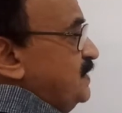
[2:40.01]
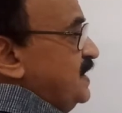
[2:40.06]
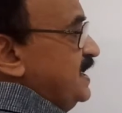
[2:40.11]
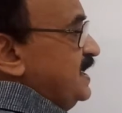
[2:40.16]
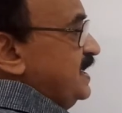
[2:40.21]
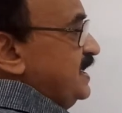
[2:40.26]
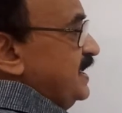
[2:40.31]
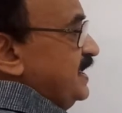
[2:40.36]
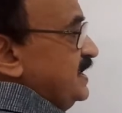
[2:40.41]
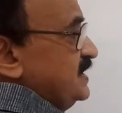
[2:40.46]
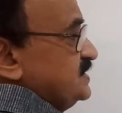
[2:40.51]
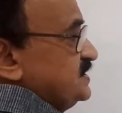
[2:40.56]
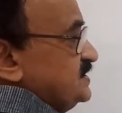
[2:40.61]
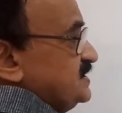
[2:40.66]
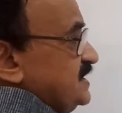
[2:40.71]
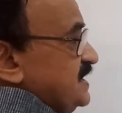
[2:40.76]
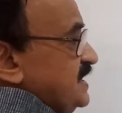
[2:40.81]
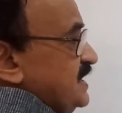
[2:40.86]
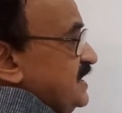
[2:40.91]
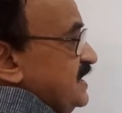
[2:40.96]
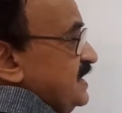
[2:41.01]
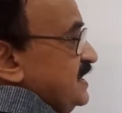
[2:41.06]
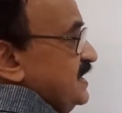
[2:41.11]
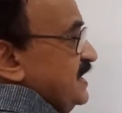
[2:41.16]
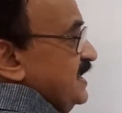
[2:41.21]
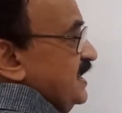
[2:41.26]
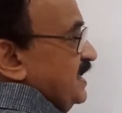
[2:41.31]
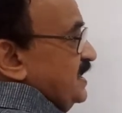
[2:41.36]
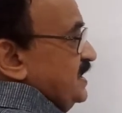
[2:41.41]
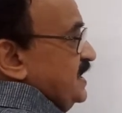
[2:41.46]
B,
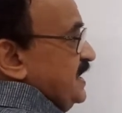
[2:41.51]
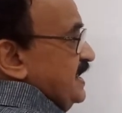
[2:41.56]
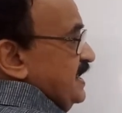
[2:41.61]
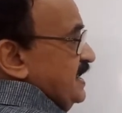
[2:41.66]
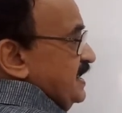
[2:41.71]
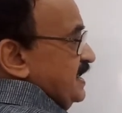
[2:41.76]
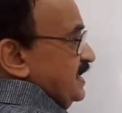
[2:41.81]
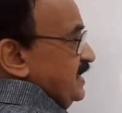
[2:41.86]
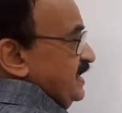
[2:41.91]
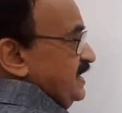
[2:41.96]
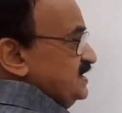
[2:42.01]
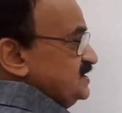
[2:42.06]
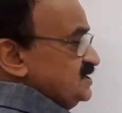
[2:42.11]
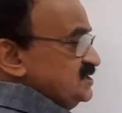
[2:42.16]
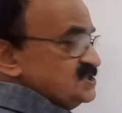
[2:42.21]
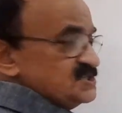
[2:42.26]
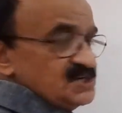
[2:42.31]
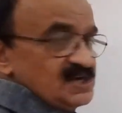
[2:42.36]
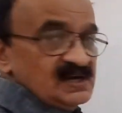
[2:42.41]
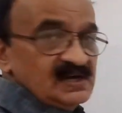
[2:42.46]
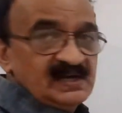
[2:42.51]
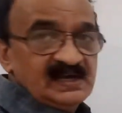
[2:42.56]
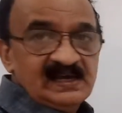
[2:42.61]
C, D, etc.